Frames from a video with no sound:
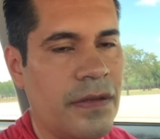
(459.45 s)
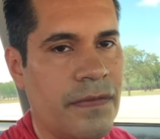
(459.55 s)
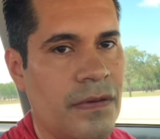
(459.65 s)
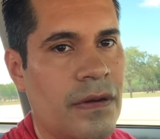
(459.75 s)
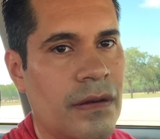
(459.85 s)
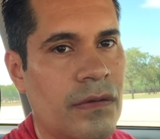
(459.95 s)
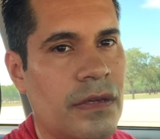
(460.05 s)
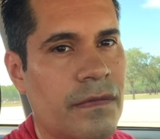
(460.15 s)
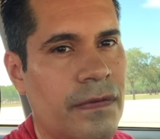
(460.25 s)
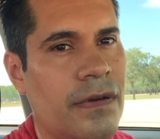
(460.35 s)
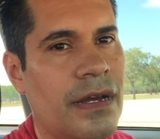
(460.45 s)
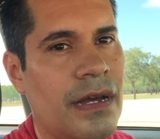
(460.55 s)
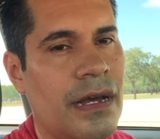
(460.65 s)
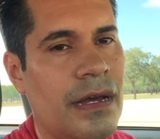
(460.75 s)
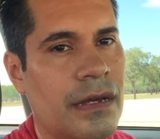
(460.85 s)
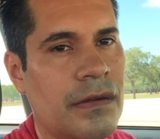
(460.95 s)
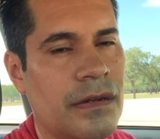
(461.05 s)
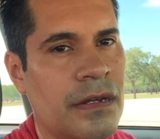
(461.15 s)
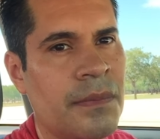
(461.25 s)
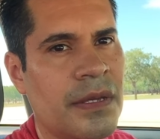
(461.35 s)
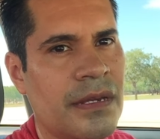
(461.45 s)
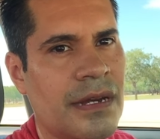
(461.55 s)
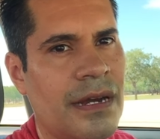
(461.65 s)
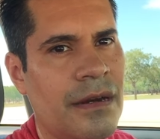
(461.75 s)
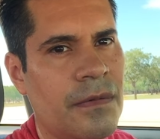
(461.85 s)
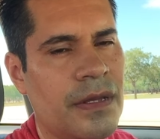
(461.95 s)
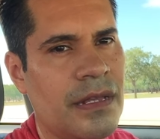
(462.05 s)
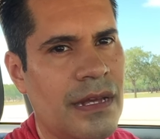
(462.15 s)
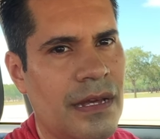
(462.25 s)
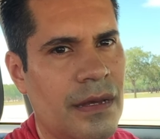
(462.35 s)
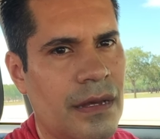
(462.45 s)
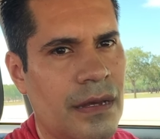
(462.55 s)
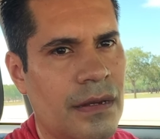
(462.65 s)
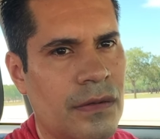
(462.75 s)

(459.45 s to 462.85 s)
if you are looking for a economic car with a